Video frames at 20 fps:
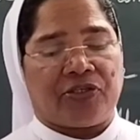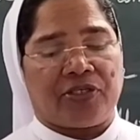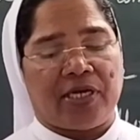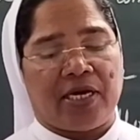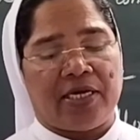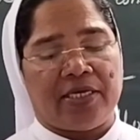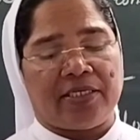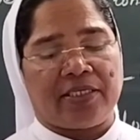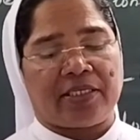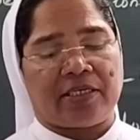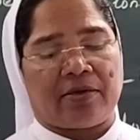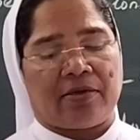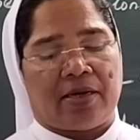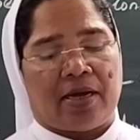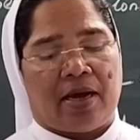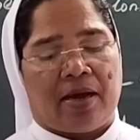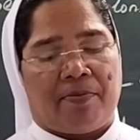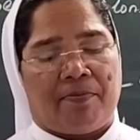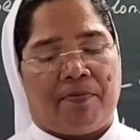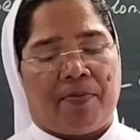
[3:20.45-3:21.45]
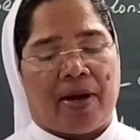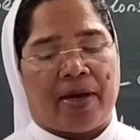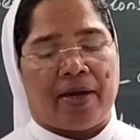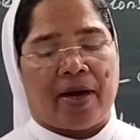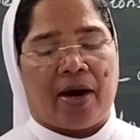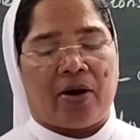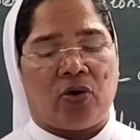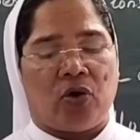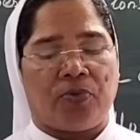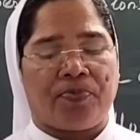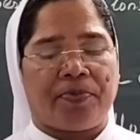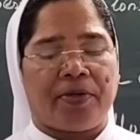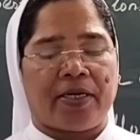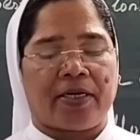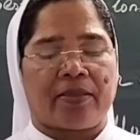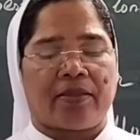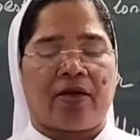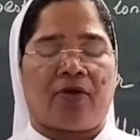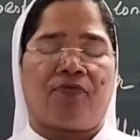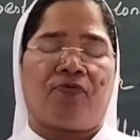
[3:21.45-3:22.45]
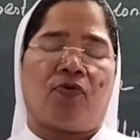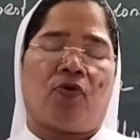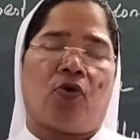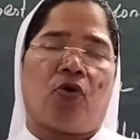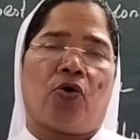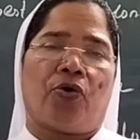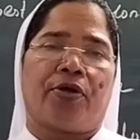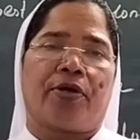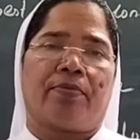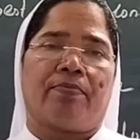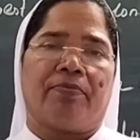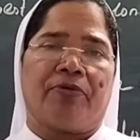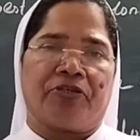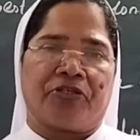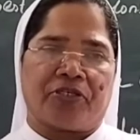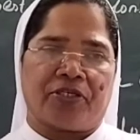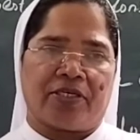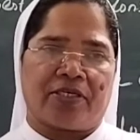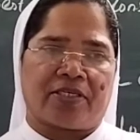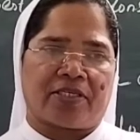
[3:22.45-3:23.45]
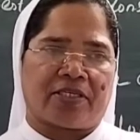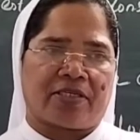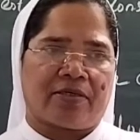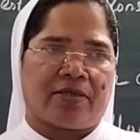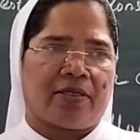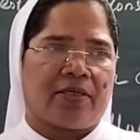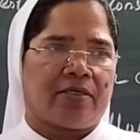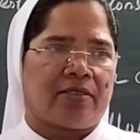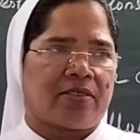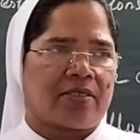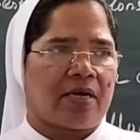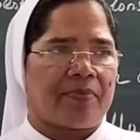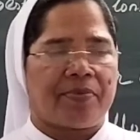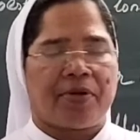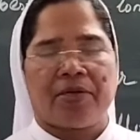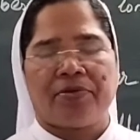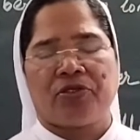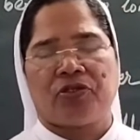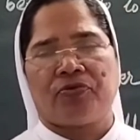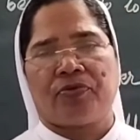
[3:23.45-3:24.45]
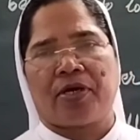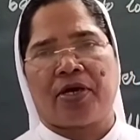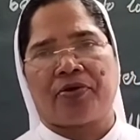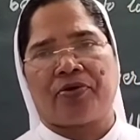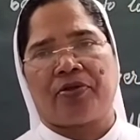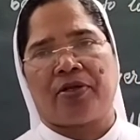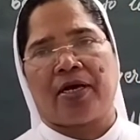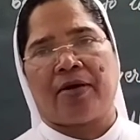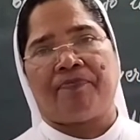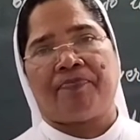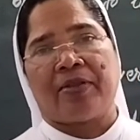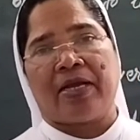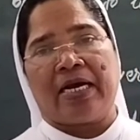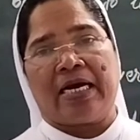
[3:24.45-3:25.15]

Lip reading: changed by adopting the following measures. Sometimes we get the